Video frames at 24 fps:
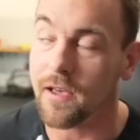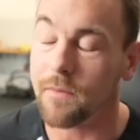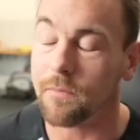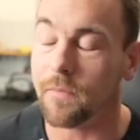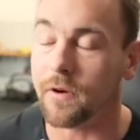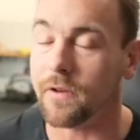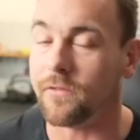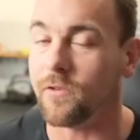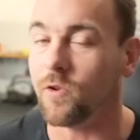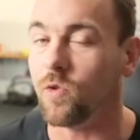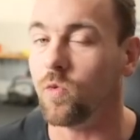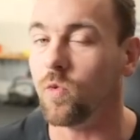
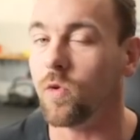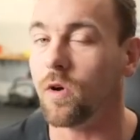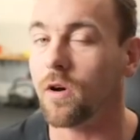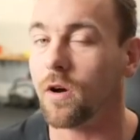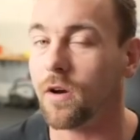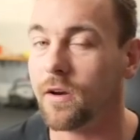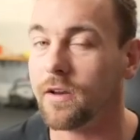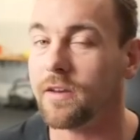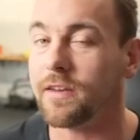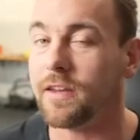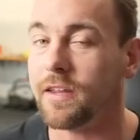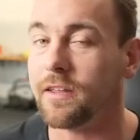But if you
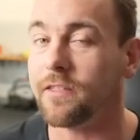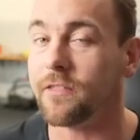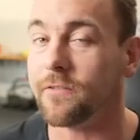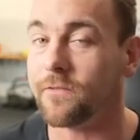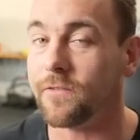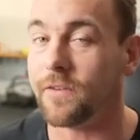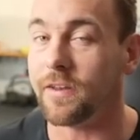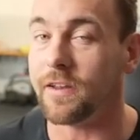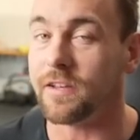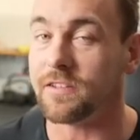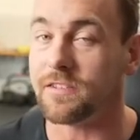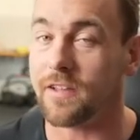were indeed the
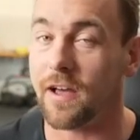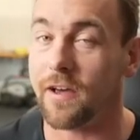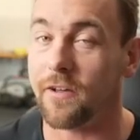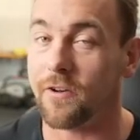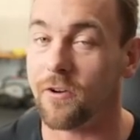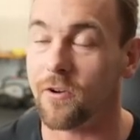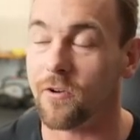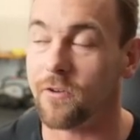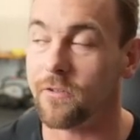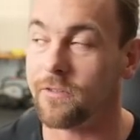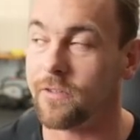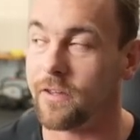fittest on
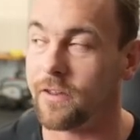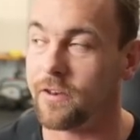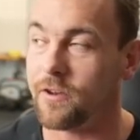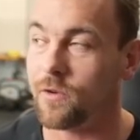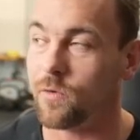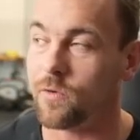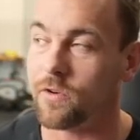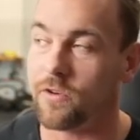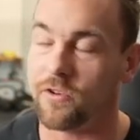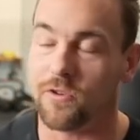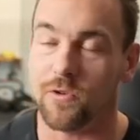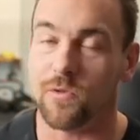earth, and you
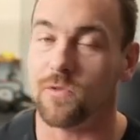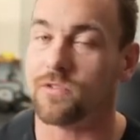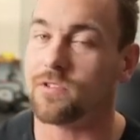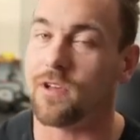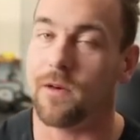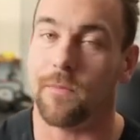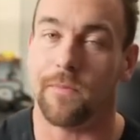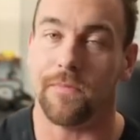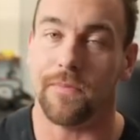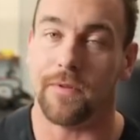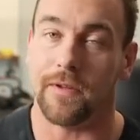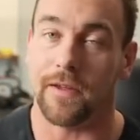were to do
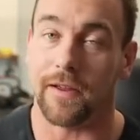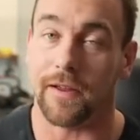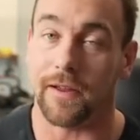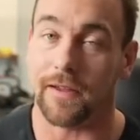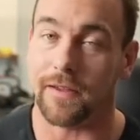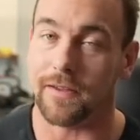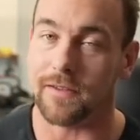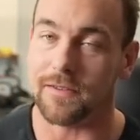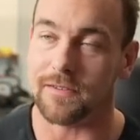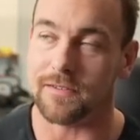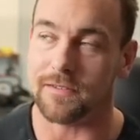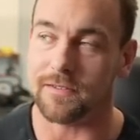something
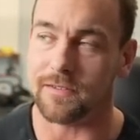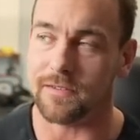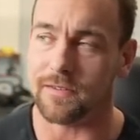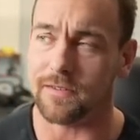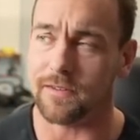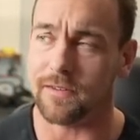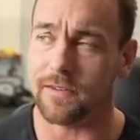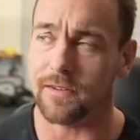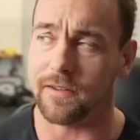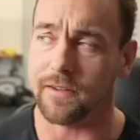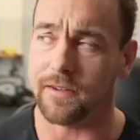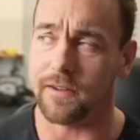as
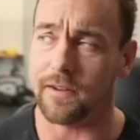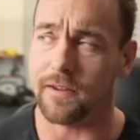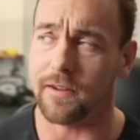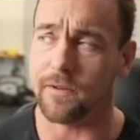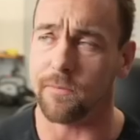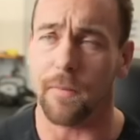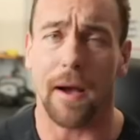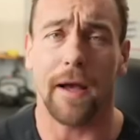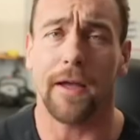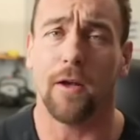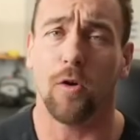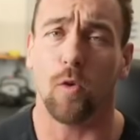a
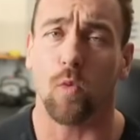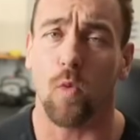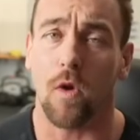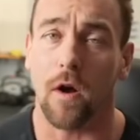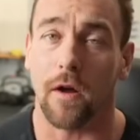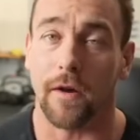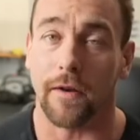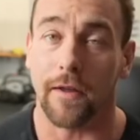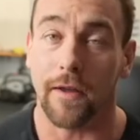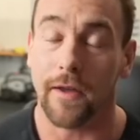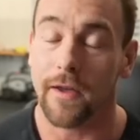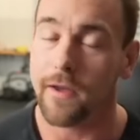mile
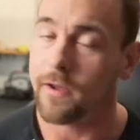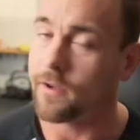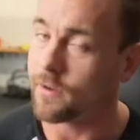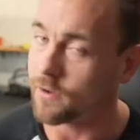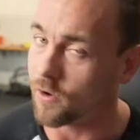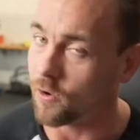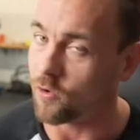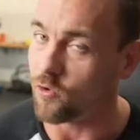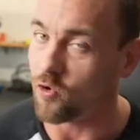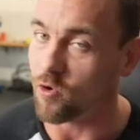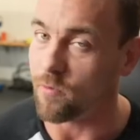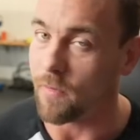run,
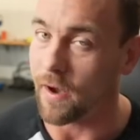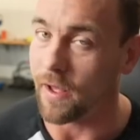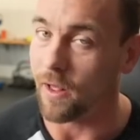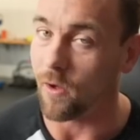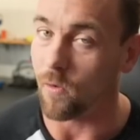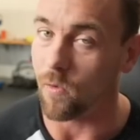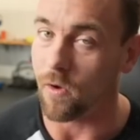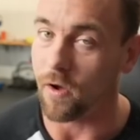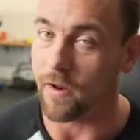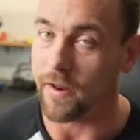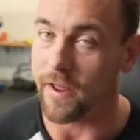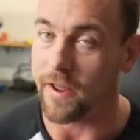go do a
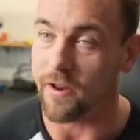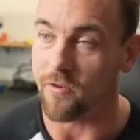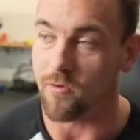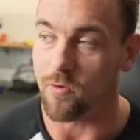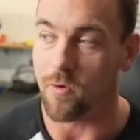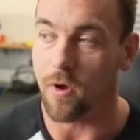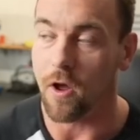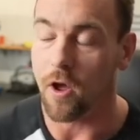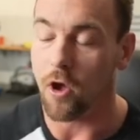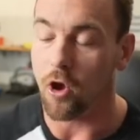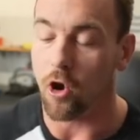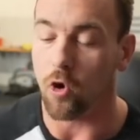mile run,
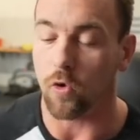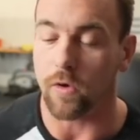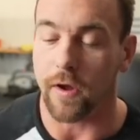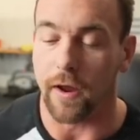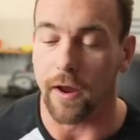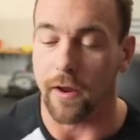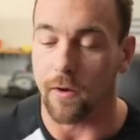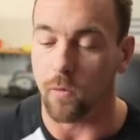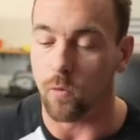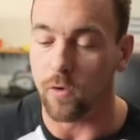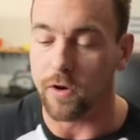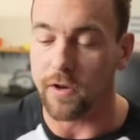Andrew.
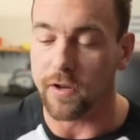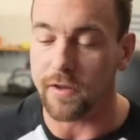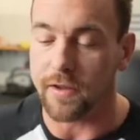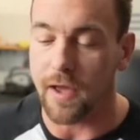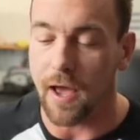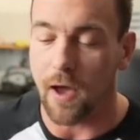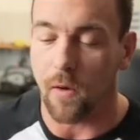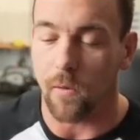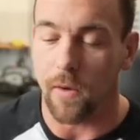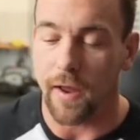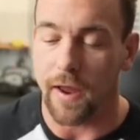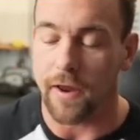Okay, what do you
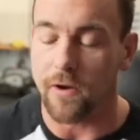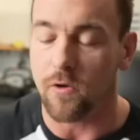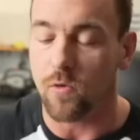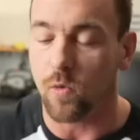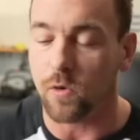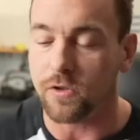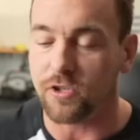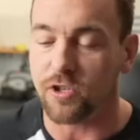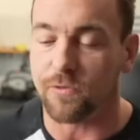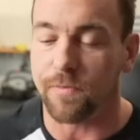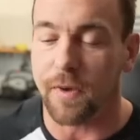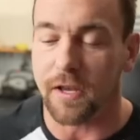got? Andrew,
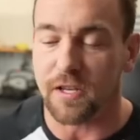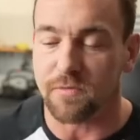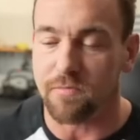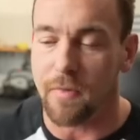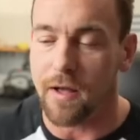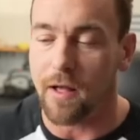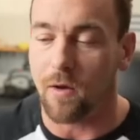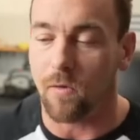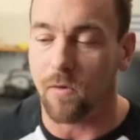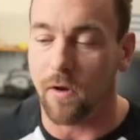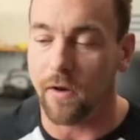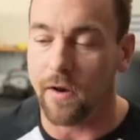what's your best
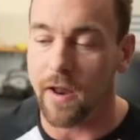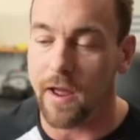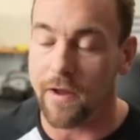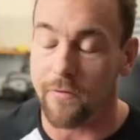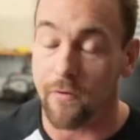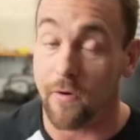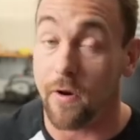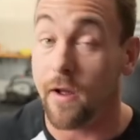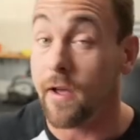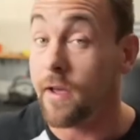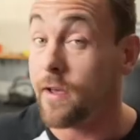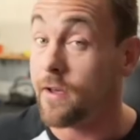mile run
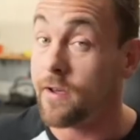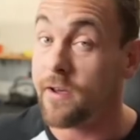ever?